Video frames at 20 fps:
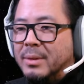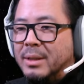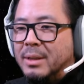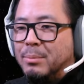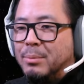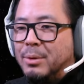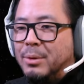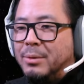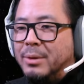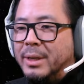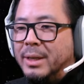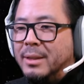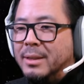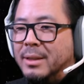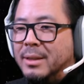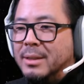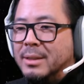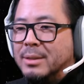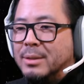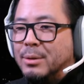deploying
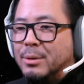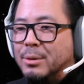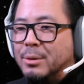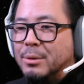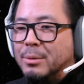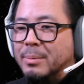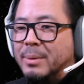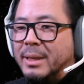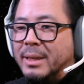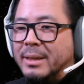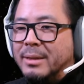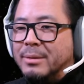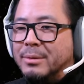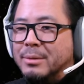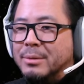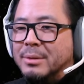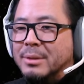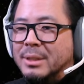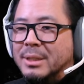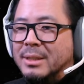the solar
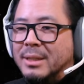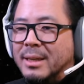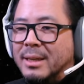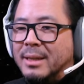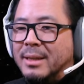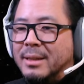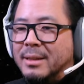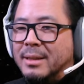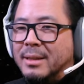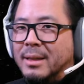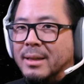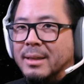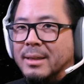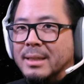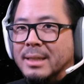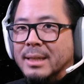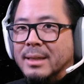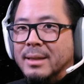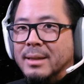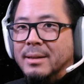panels and the
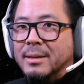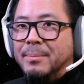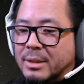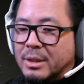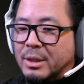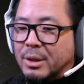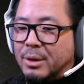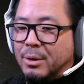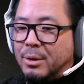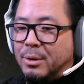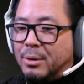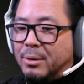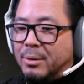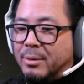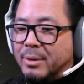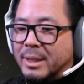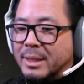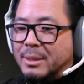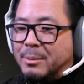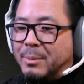antenna. So
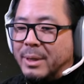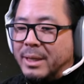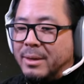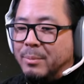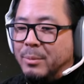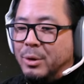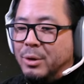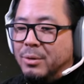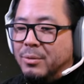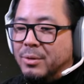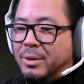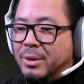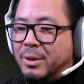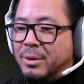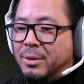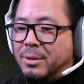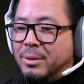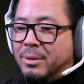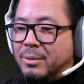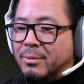let's make a maneuver
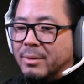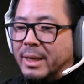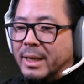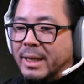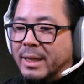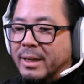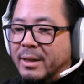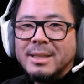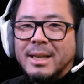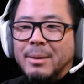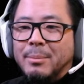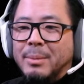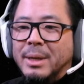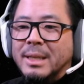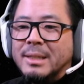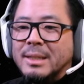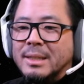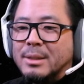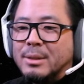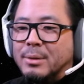node right here. That
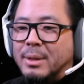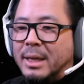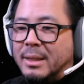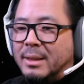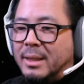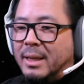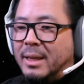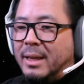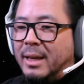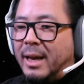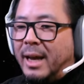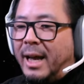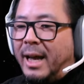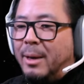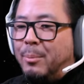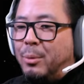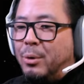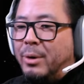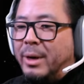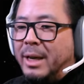makes it so that the
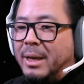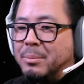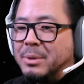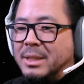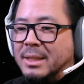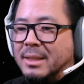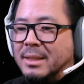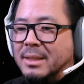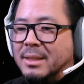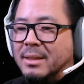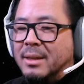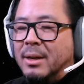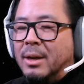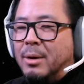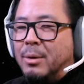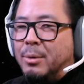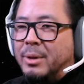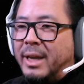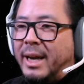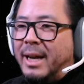apoapsis,
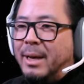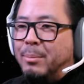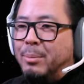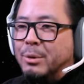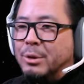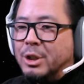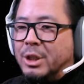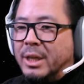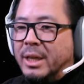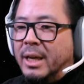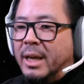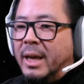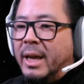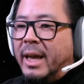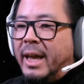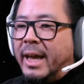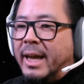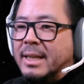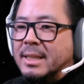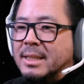or the apogee,
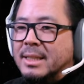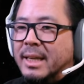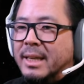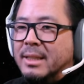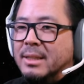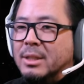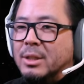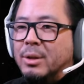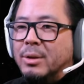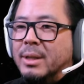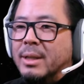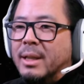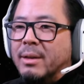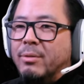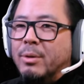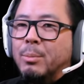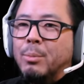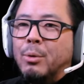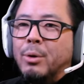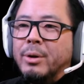extends to
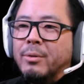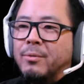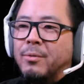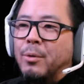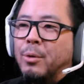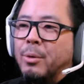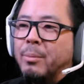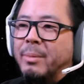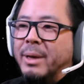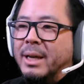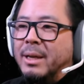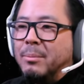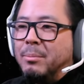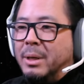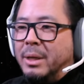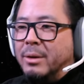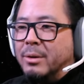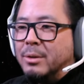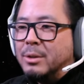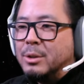11.4
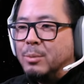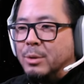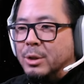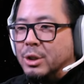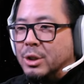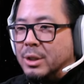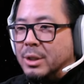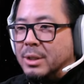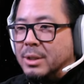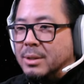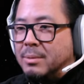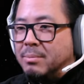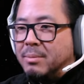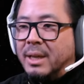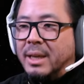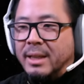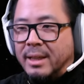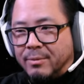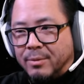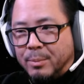megameters, which is
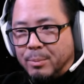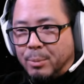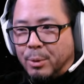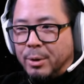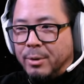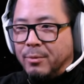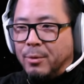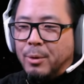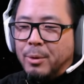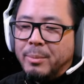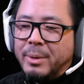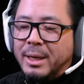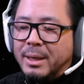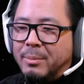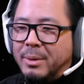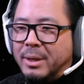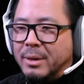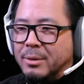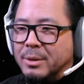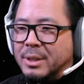11.4
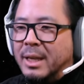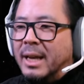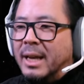megameters,